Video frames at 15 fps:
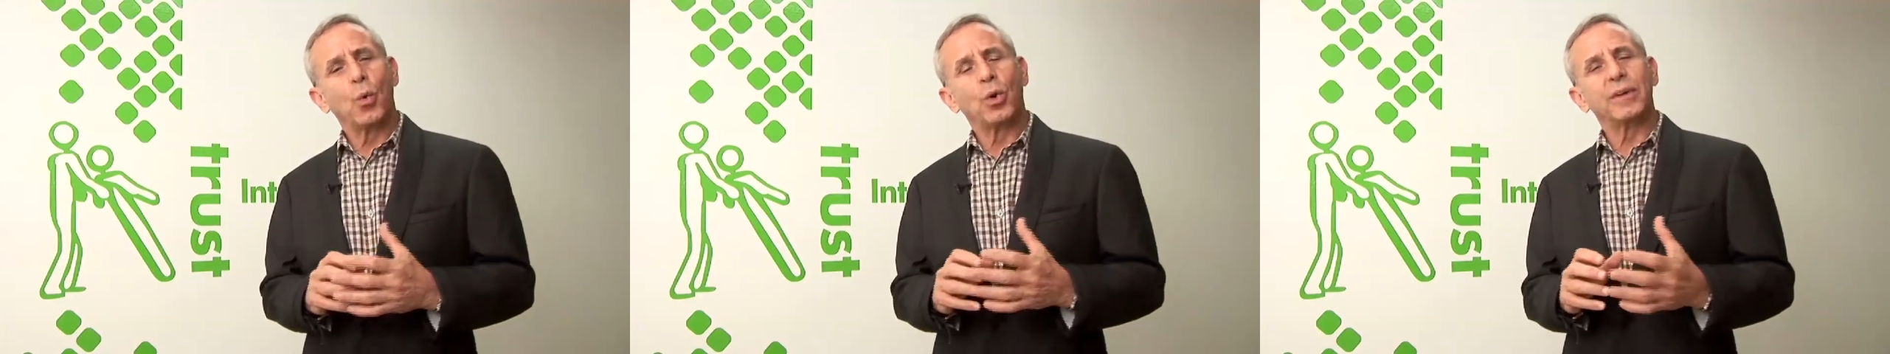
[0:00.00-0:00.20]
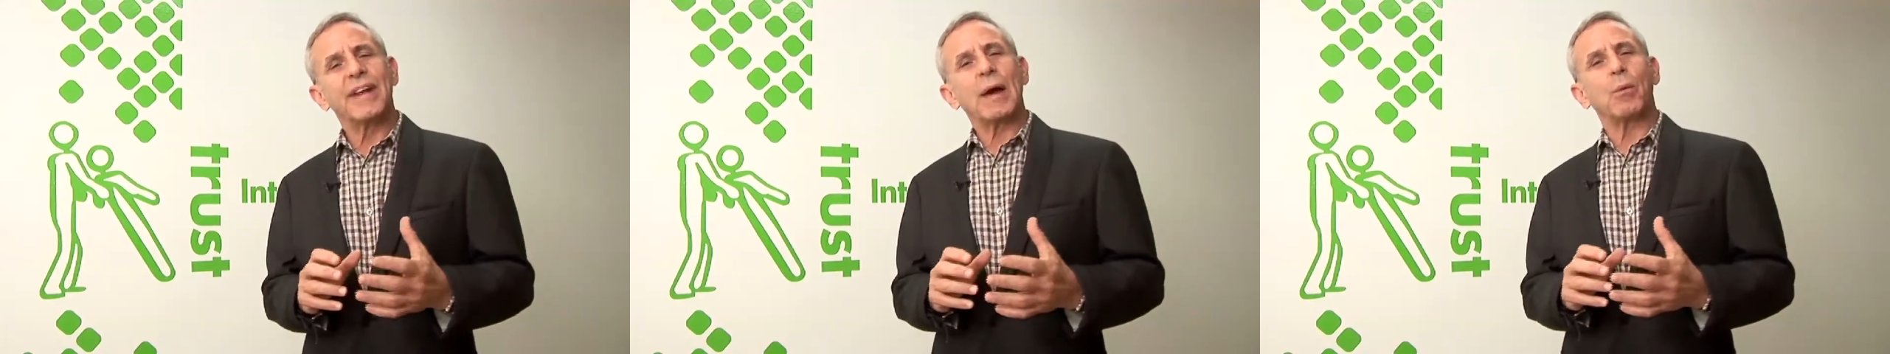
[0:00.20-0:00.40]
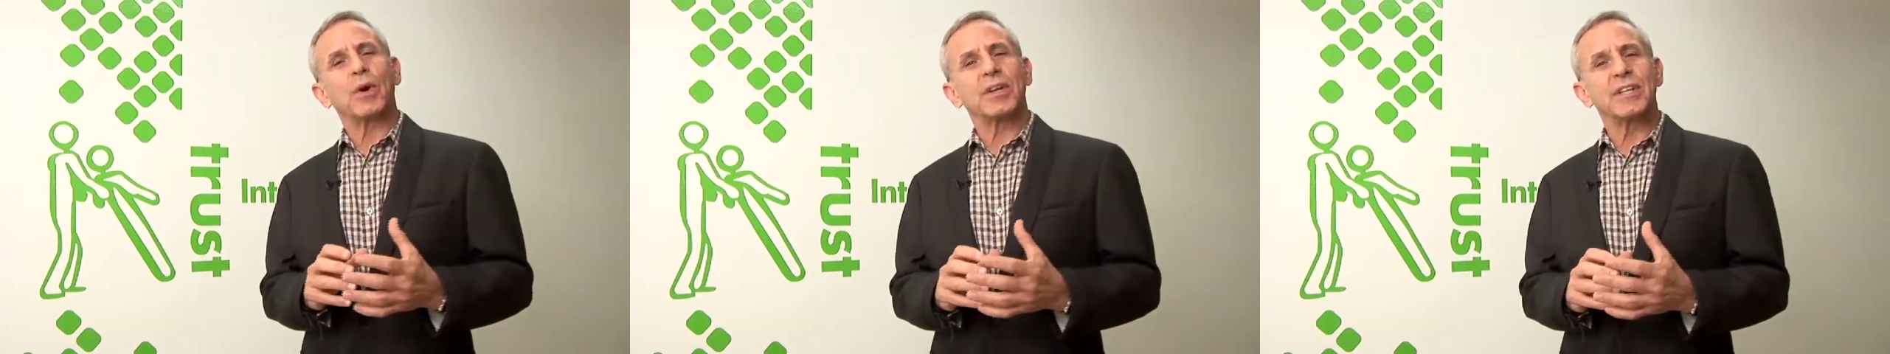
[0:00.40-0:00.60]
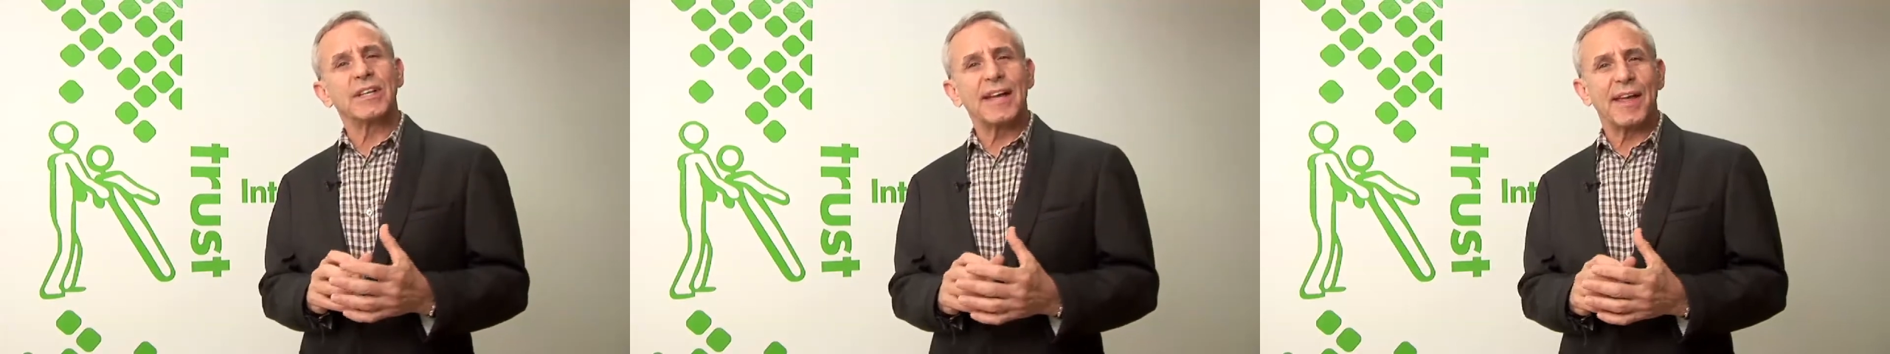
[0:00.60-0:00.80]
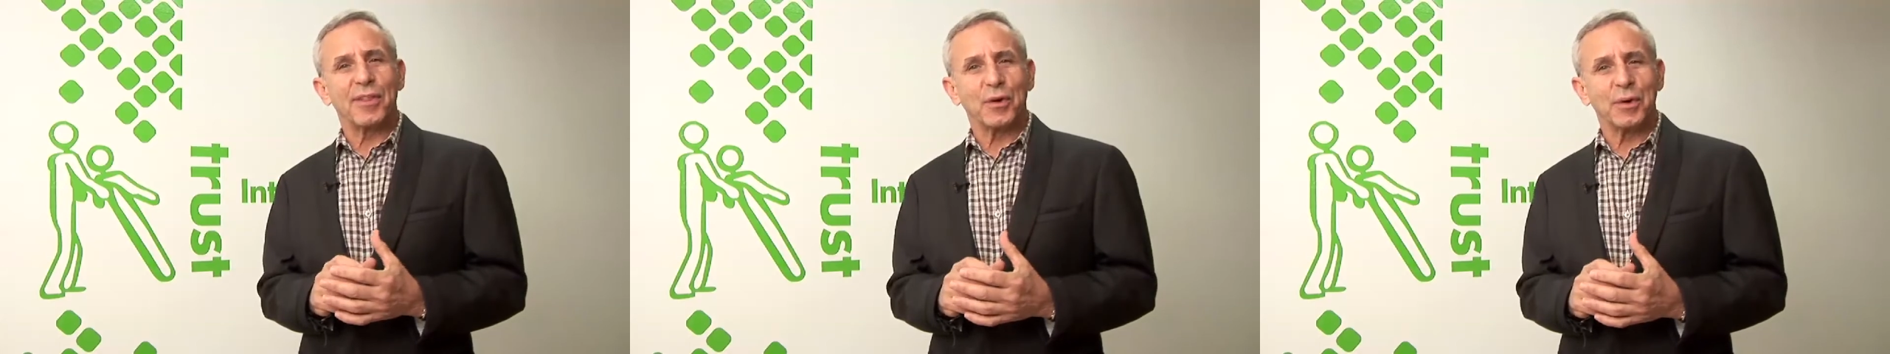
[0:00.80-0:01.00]
will network
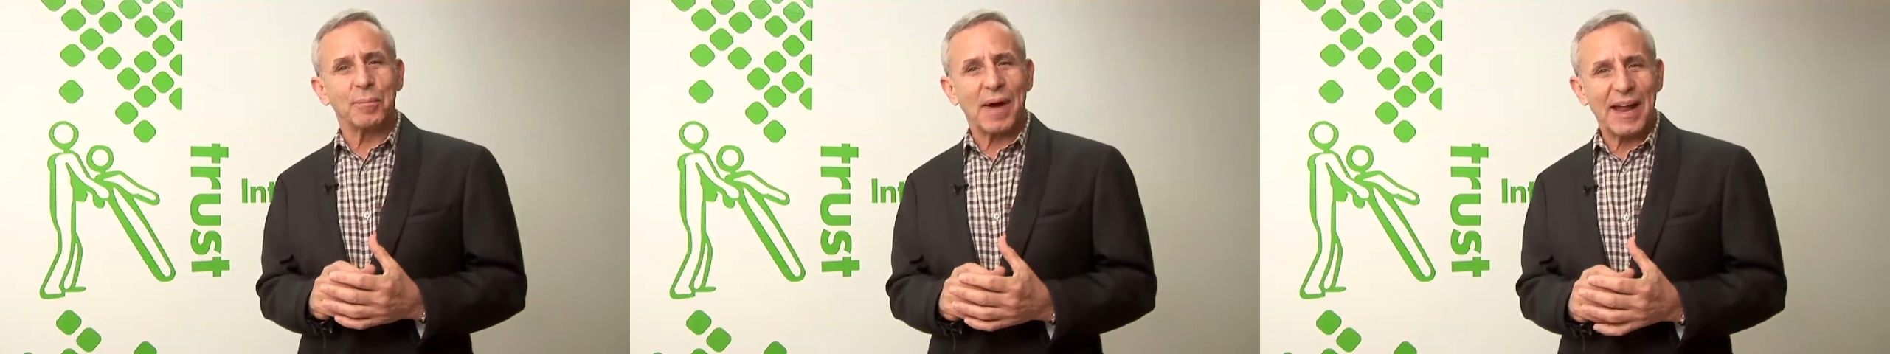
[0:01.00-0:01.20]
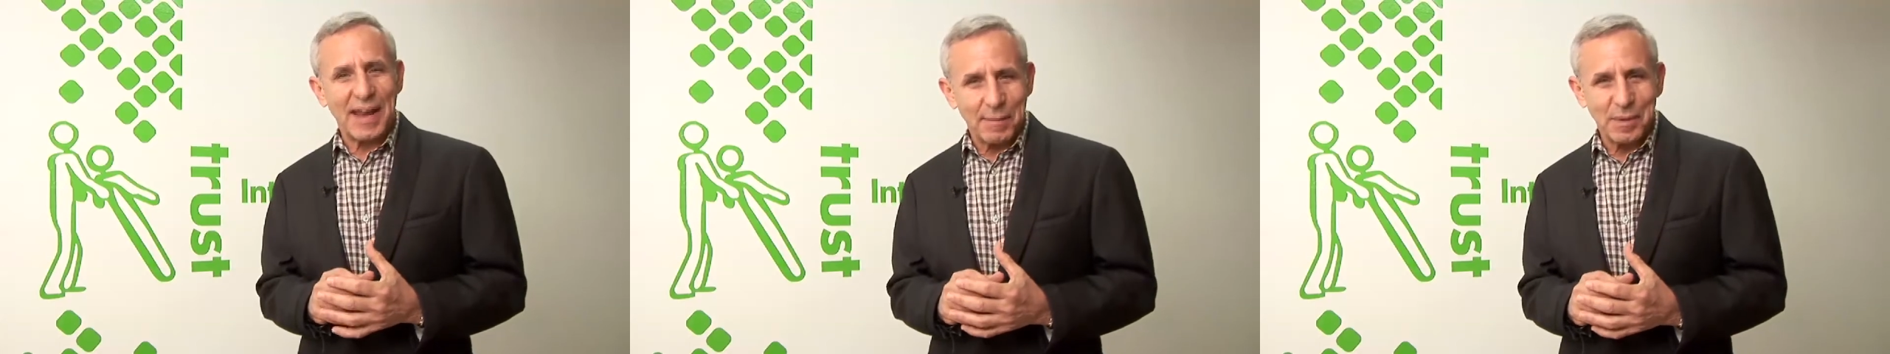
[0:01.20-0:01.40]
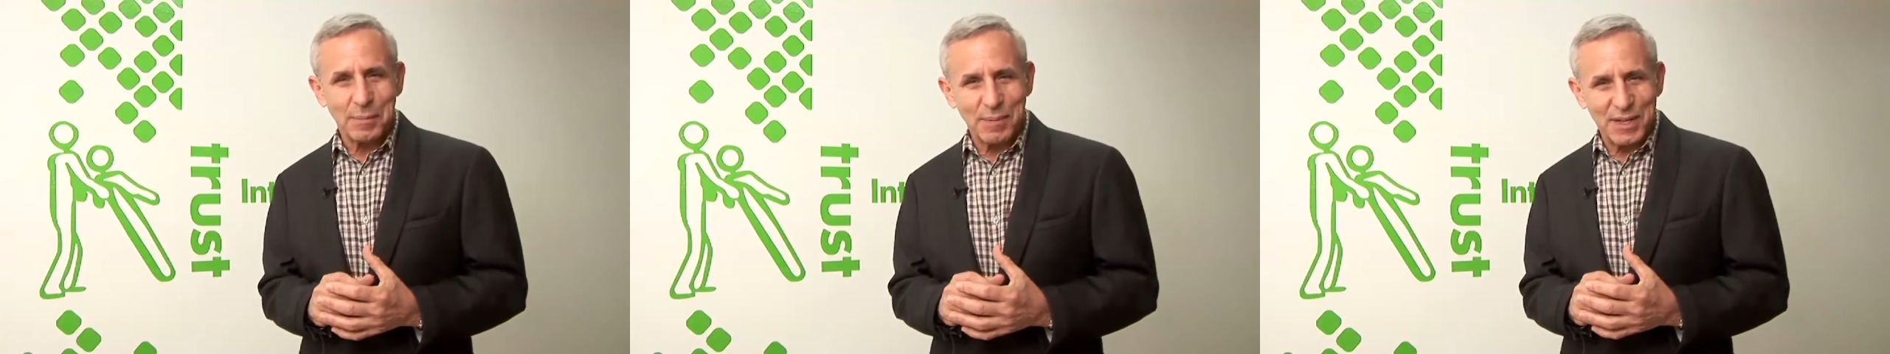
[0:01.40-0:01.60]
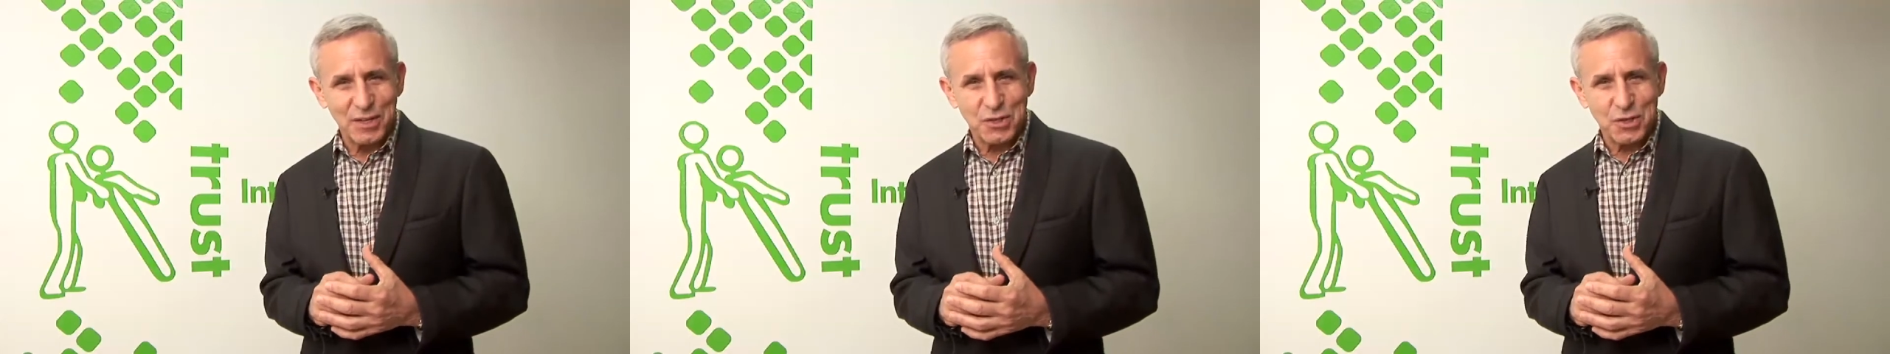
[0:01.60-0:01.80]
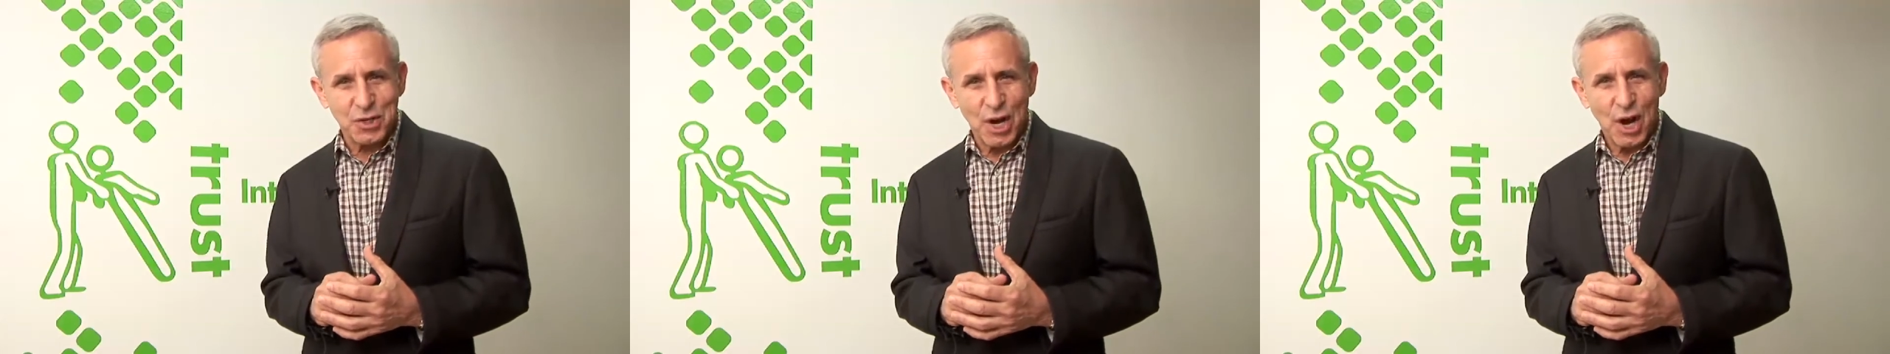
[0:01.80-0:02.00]
together in Miami
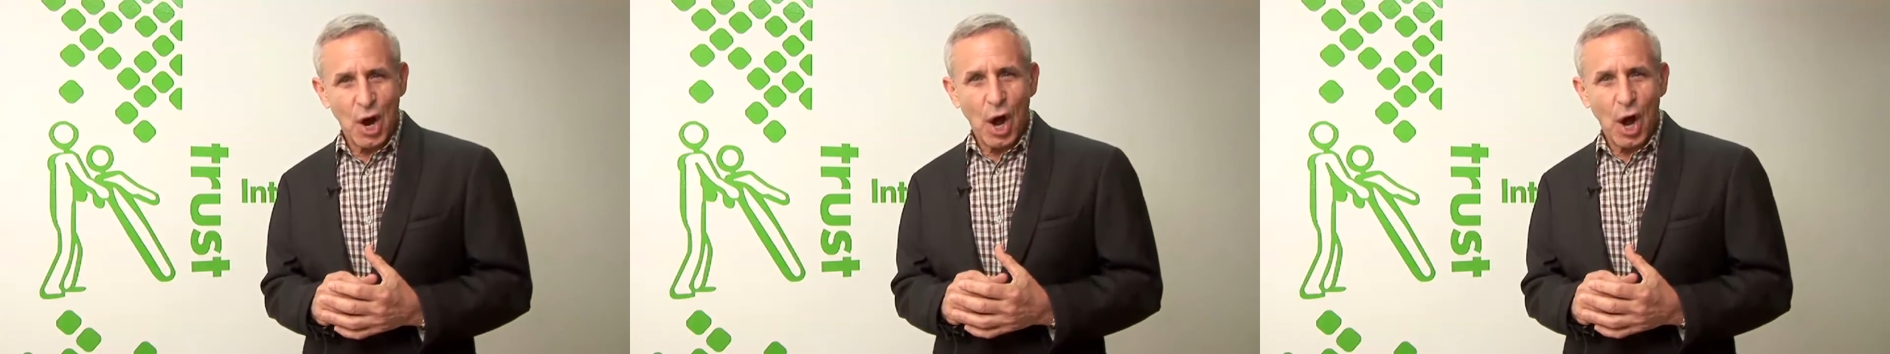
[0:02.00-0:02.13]
Beach